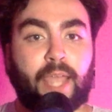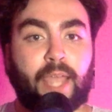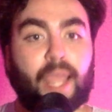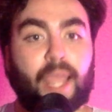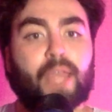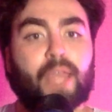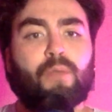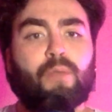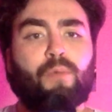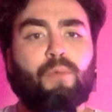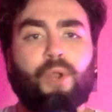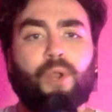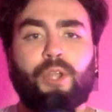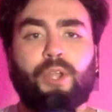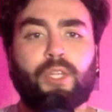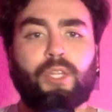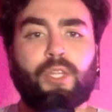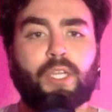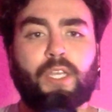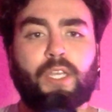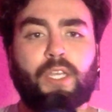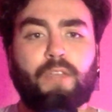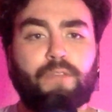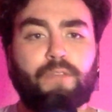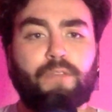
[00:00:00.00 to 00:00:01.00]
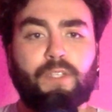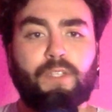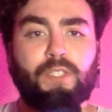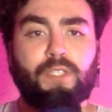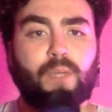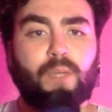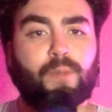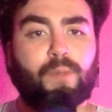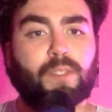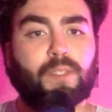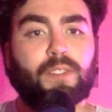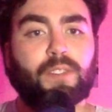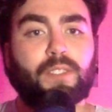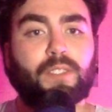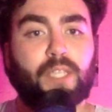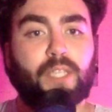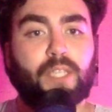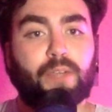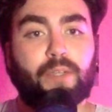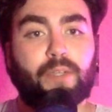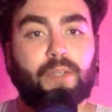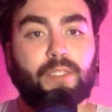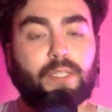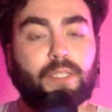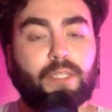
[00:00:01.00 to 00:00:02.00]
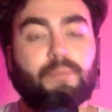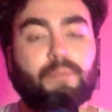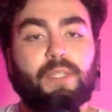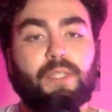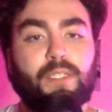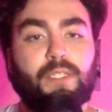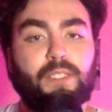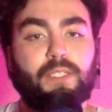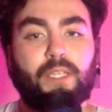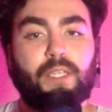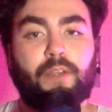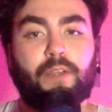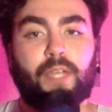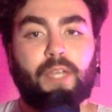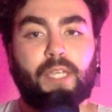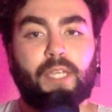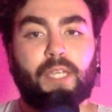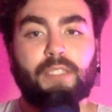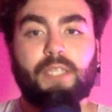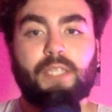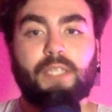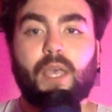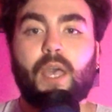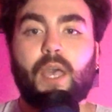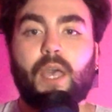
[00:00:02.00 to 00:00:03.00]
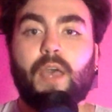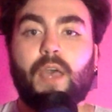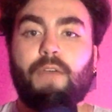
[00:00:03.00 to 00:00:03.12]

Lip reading: they weren't looking for something serious,